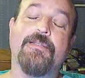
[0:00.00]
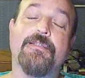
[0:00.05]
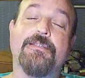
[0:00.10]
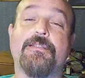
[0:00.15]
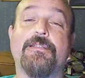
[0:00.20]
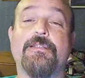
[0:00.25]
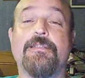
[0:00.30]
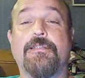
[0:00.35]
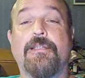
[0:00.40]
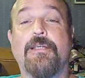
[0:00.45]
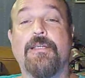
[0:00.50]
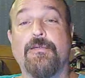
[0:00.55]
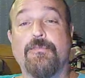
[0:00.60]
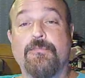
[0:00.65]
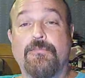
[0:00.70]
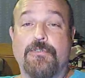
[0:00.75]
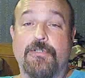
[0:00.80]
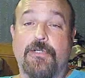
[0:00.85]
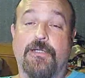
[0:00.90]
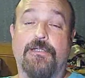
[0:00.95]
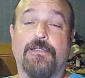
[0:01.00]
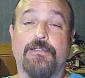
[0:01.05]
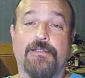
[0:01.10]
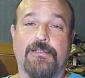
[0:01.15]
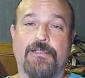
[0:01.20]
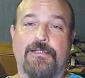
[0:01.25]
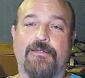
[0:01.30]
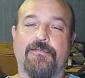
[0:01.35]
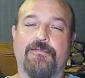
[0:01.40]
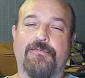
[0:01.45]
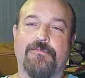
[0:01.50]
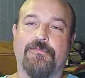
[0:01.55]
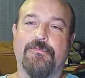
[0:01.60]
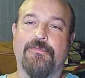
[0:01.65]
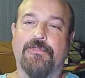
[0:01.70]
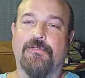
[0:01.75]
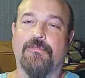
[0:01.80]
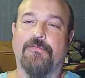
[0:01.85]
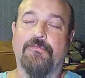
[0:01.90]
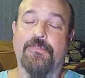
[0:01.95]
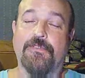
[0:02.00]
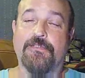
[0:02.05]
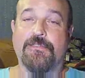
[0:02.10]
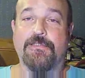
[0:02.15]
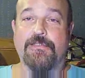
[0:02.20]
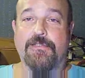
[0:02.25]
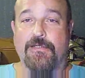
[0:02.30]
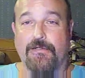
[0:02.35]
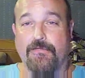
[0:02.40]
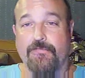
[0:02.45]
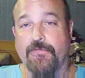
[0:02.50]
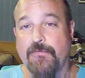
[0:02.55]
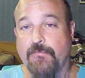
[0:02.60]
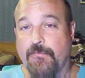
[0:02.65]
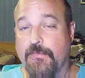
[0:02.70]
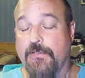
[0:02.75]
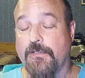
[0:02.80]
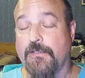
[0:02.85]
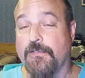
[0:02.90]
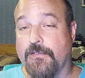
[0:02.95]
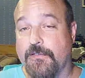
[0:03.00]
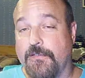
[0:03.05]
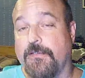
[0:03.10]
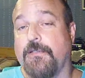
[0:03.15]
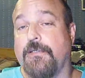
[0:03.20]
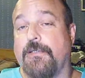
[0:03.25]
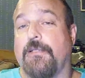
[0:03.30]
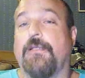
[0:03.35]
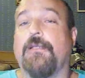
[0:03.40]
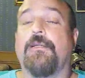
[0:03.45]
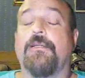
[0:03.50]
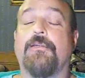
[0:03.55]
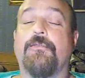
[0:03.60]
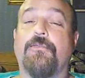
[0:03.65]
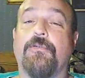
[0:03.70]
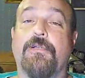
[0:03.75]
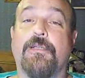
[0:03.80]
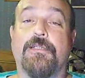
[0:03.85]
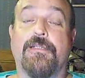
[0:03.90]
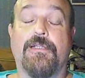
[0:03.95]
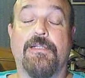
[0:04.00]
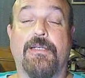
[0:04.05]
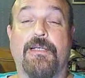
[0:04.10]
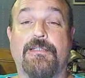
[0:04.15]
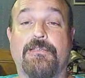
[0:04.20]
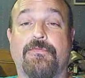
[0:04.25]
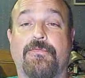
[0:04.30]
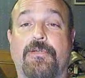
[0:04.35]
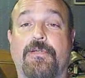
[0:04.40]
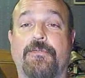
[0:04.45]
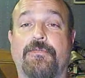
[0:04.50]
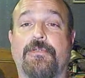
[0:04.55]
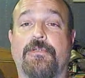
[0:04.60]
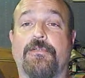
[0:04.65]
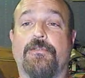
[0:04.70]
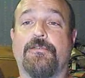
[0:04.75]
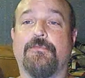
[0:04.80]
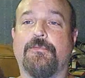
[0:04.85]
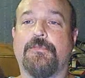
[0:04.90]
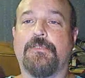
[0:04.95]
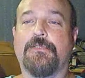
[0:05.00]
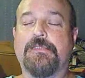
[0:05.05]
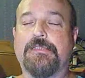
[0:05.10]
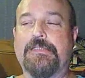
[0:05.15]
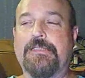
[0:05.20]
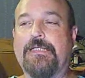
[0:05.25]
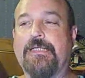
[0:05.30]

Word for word: and this is the same child that I've, you know, visit every month for like the last five years, but